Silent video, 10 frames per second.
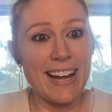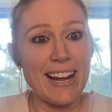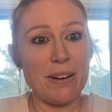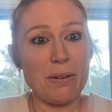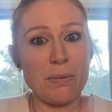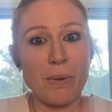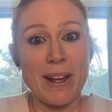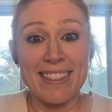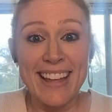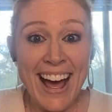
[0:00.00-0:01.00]
And
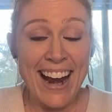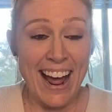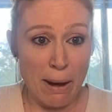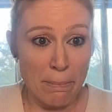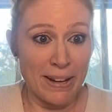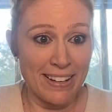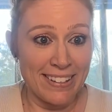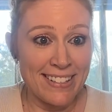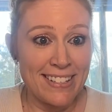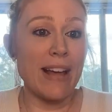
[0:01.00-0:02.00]
when that
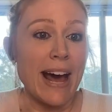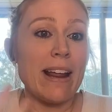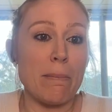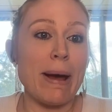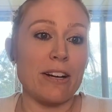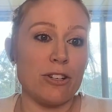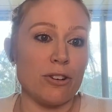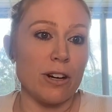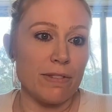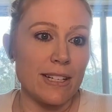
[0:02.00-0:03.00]
happens, that impacts
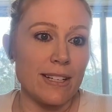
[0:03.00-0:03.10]
your nervous